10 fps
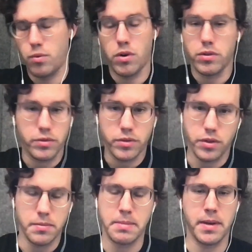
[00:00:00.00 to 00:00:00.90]
world,
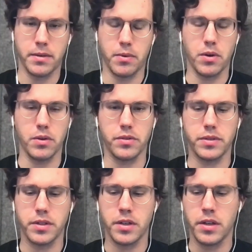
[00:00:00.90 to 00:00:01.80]
human made
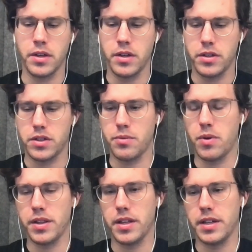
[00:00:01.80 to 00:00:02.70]
world, to
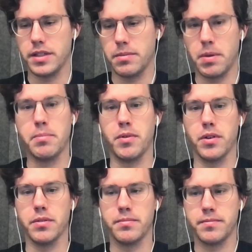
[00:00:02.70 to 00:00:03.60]
one that is a bit
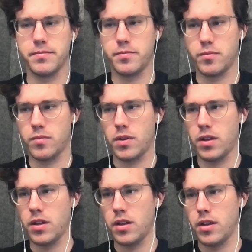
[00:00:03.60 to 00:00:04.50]
more
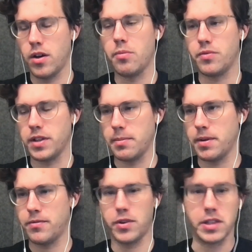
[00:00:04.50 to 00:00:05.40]
hopefully a
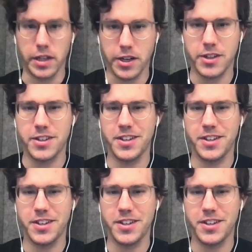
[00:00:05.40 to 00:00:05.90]
bit friendlier,